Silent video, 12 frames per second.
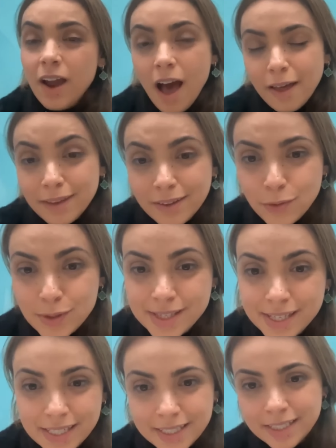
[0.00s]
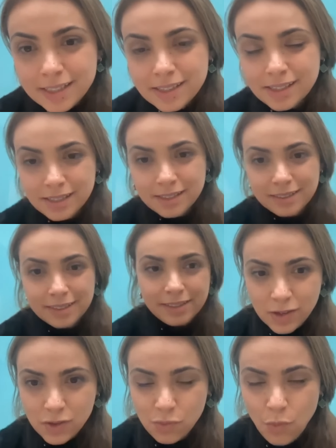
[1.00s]
I think resilience
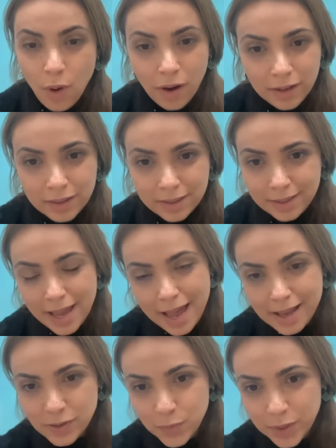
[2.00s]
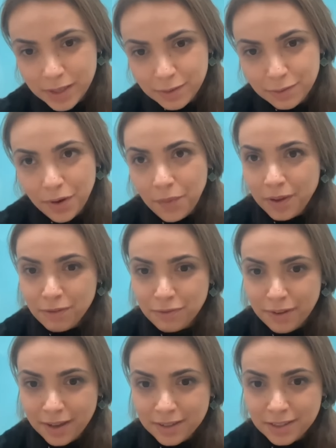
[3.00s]
is one that has been very
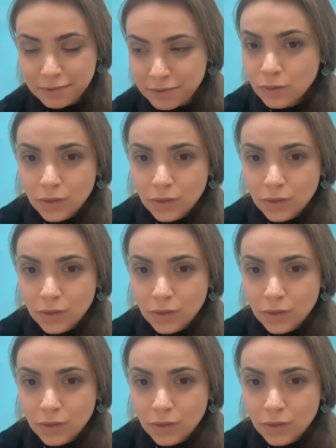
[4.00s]
effective.